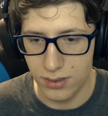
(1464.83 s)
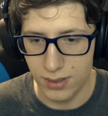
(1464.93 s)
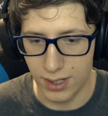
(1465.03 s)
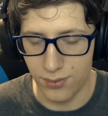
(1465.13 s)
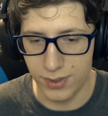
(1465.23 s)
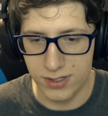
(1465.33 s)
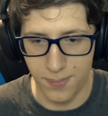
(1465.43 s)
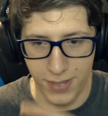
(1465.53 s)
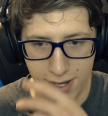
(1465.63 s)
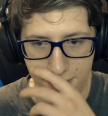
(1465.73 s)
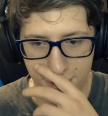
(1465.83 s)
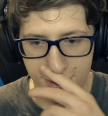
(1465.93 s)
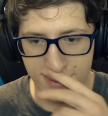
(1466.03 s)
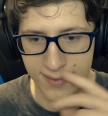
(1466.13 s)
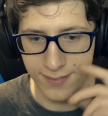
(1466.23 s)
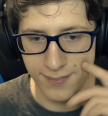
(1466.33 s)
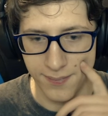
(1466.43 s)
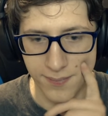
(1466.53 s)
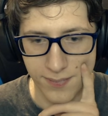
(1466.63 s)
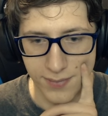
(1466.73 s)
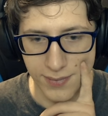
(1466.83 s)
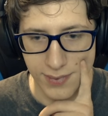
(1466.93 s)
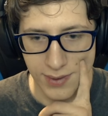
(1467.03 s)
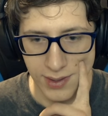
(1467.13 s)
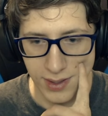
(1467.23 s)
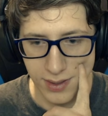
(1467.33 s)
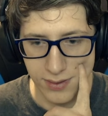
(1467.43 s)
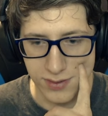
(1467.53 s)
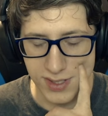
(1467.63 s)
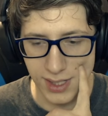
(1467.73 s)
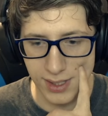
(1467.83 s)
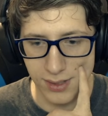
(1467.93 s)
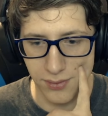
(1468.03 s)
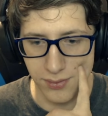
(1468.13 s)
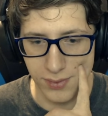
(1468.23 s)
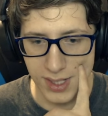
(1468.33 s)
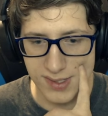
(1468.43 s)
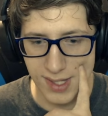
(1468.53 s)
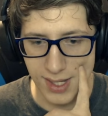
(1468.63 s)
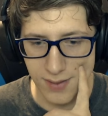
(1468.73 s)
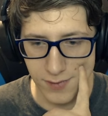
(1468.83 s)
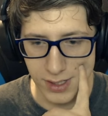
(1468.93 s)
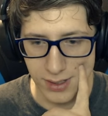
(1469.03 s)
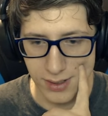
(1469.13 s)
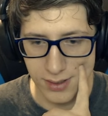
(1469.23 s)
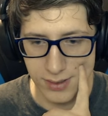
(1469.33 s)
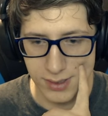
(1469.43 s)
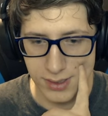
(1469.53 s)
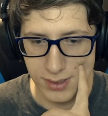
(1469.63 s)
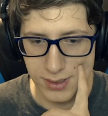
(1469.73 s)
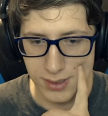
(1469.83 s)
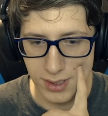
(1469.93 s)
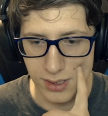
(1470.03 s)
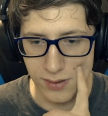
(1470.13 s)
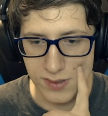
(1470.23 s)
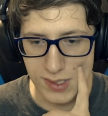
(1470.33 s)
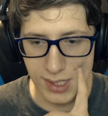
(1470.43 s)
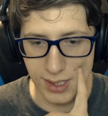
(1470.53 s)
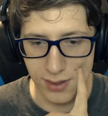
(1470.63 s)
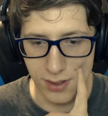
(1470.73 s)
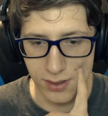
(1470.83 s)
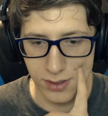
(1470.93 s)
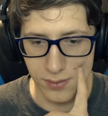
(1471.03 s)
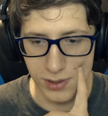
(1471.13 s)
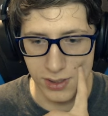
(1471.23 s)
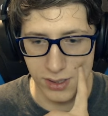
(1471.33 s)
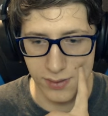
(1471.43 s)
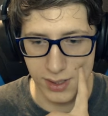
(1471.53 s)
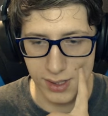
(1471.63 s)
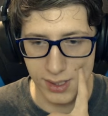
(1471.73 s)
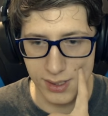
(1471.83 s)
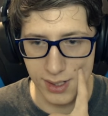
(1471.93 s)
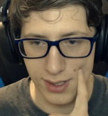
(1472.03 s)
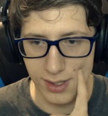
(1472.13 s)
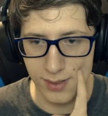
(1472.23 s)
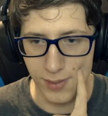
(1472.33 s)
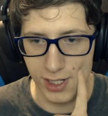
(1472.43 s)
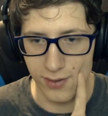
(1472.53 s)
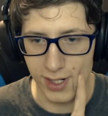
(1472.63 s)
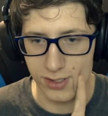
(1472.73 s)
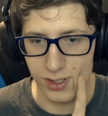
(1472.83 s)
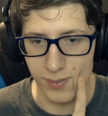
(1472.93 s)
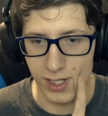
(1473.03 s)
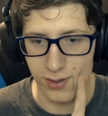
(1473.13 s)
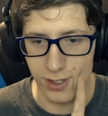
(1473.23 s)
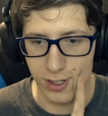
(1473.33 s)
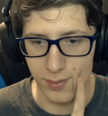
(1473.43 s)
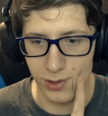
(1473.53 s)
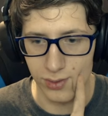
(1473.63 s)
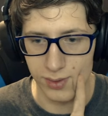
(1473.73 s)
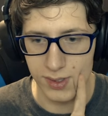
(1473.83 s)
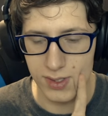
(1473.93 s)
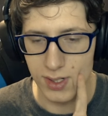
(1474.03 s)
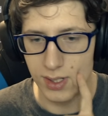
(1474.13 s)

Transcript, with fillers: Like, what's better? They're slightly less heavy. And they're slightly longer. But no, I think mine are actually better, the harpoons.